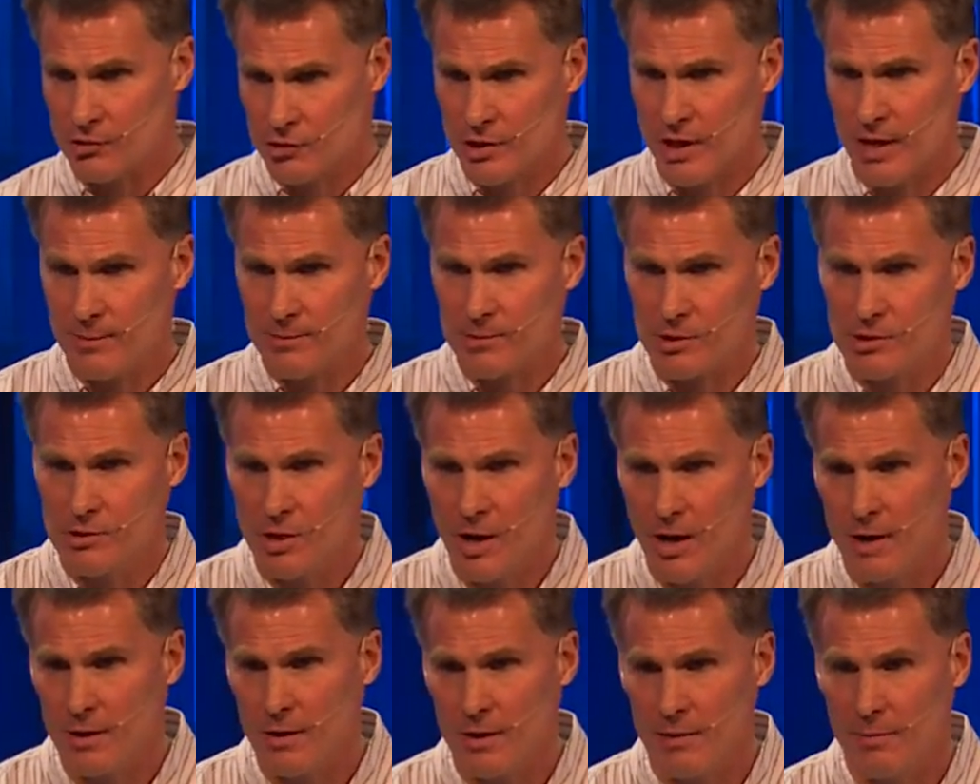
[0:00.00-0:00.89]
James is
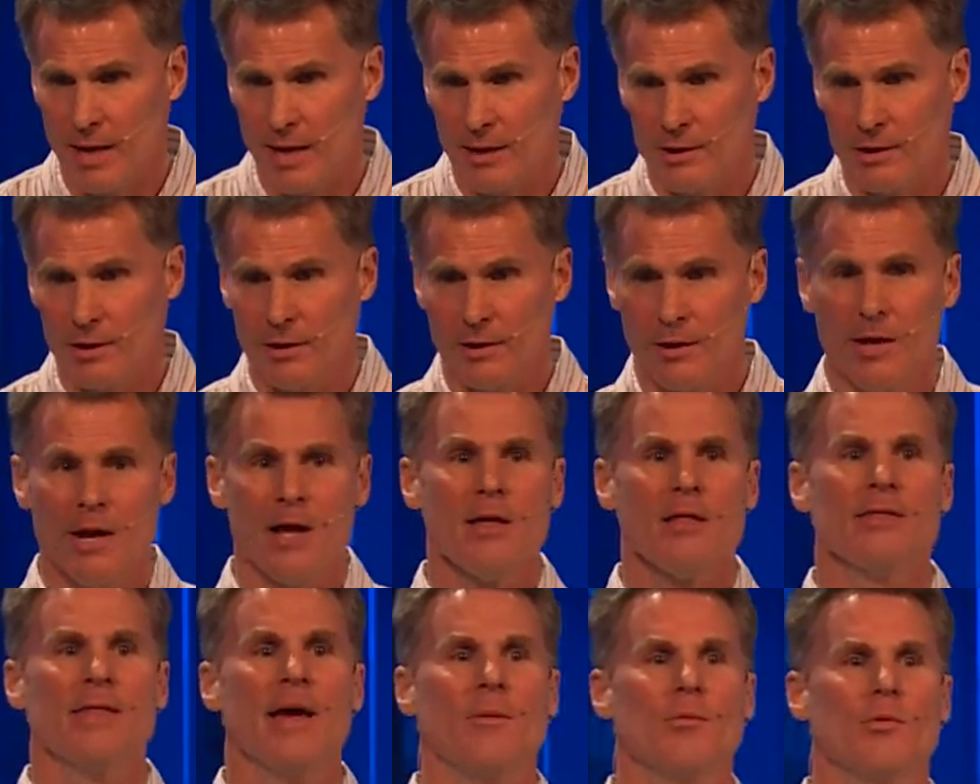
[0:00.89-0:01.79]
talking about here
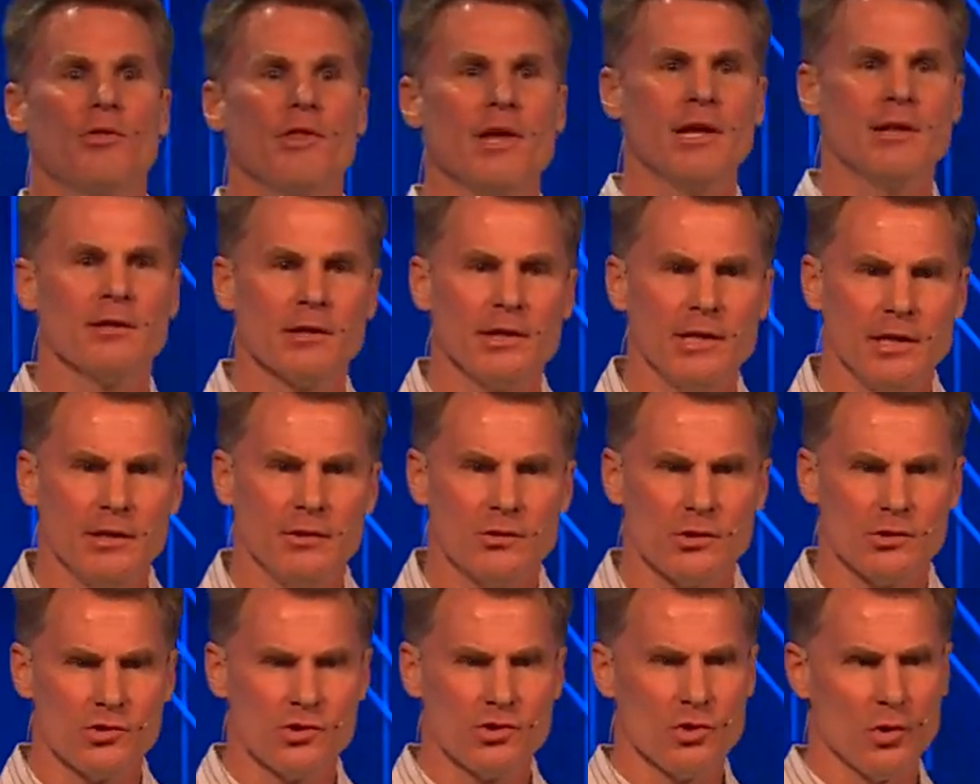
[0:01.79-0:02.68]
that will then lead
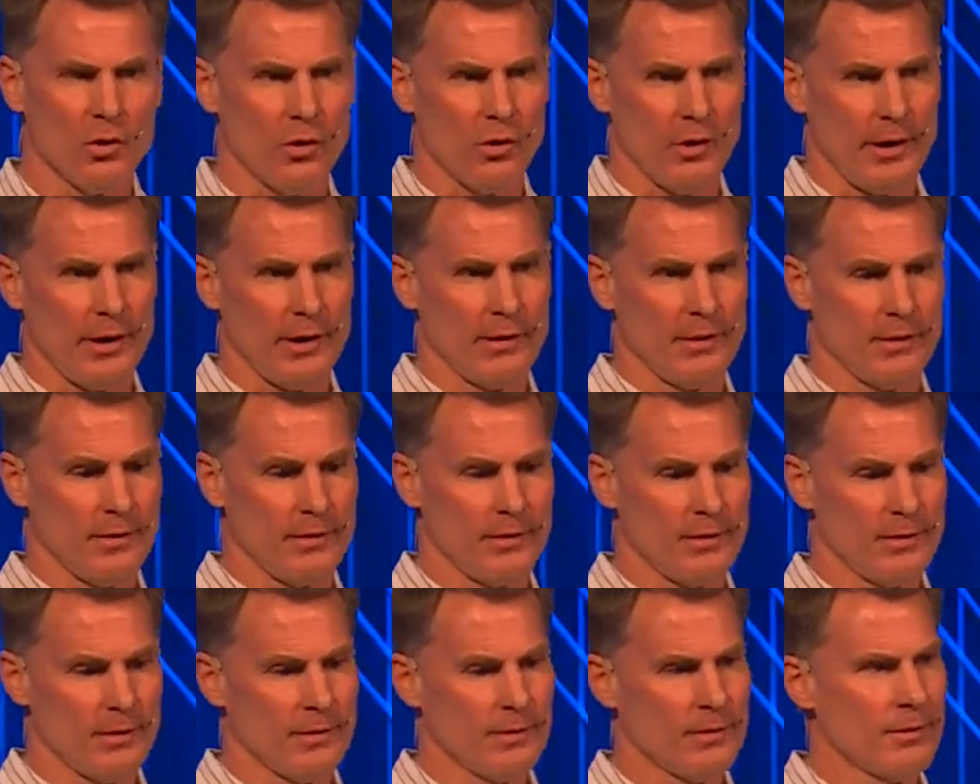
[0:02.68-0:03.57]
to joy
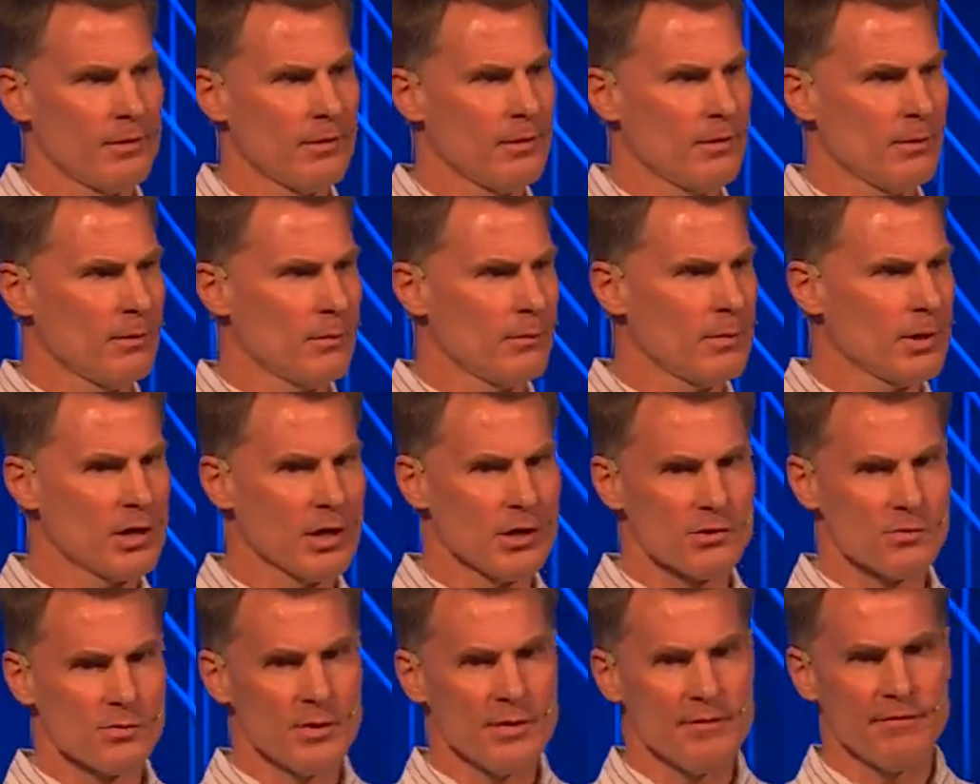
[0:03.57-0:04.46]

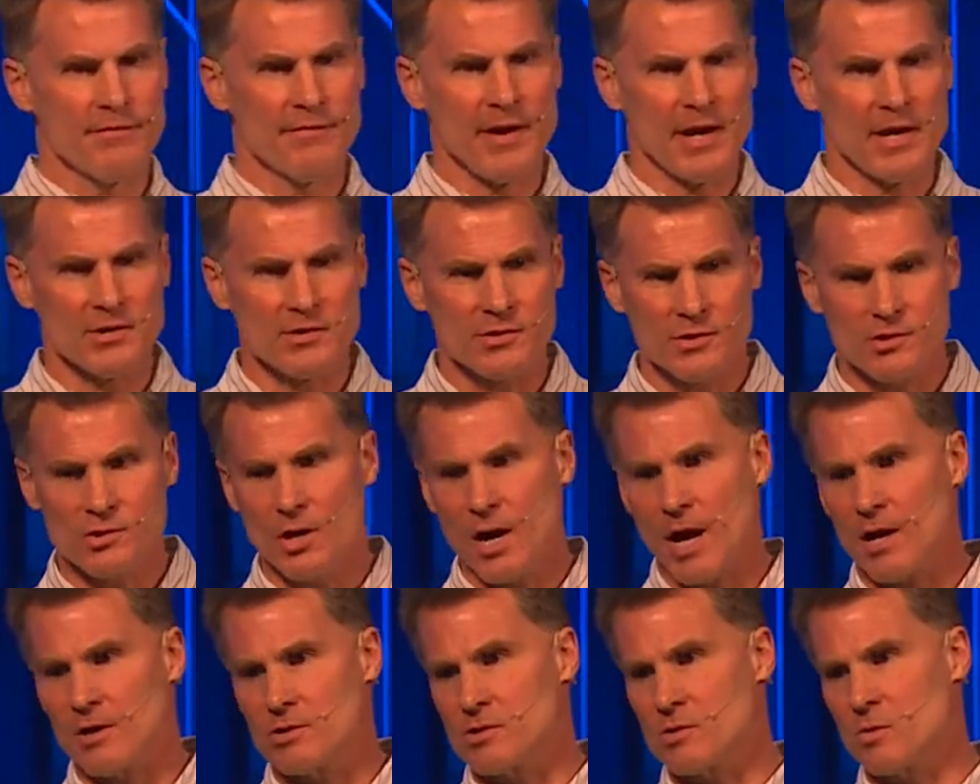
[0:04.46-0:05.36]
because we've faced the
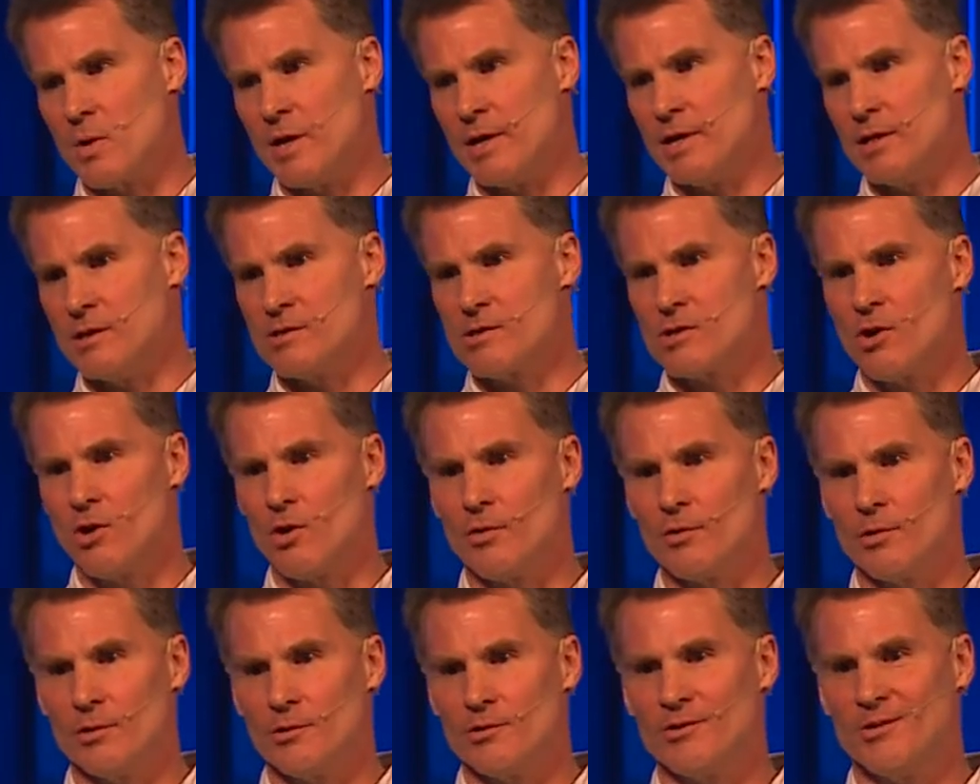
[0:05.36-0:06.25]
trials the way he's
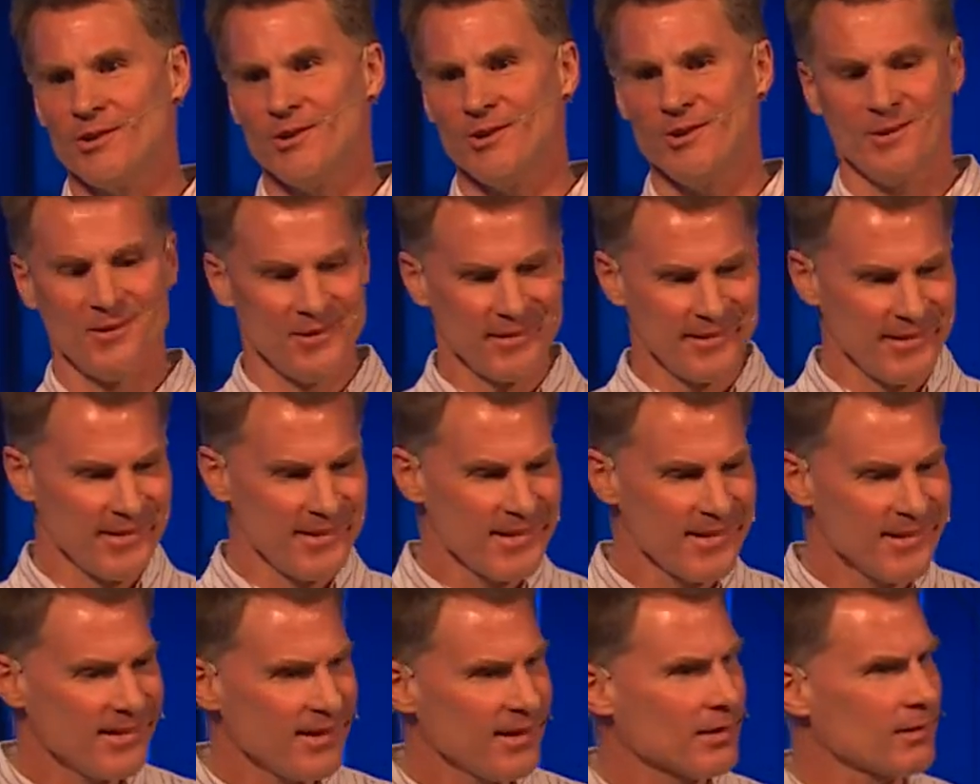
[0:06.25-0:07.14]
called us to?
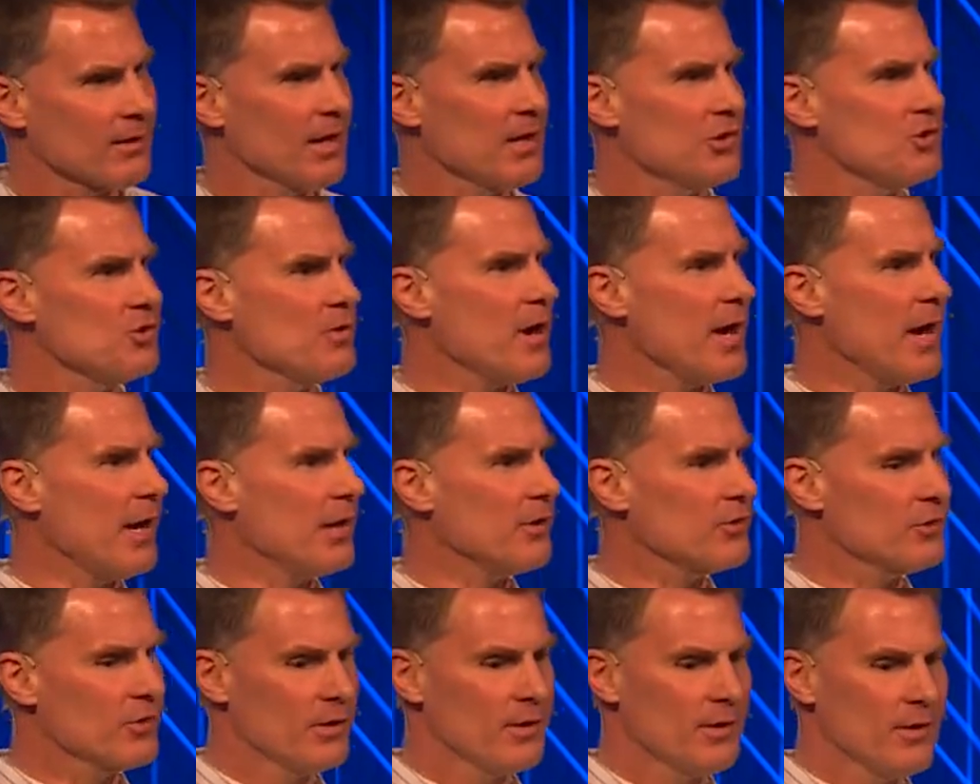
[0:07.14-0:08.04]
I'm glad you
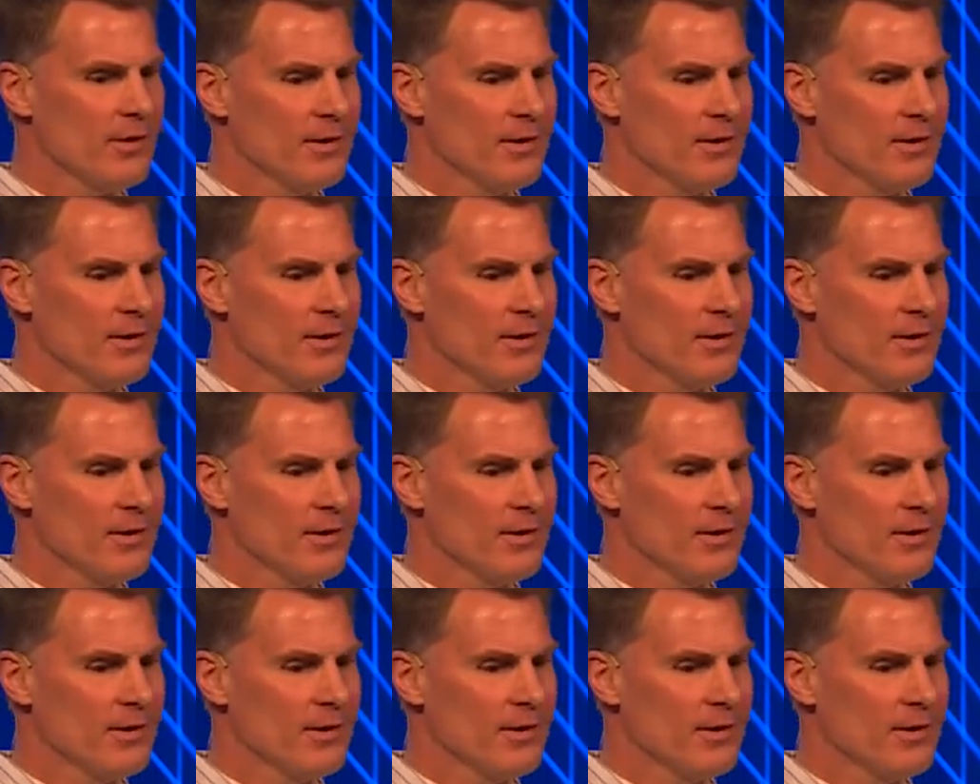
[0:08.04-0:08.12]
asked.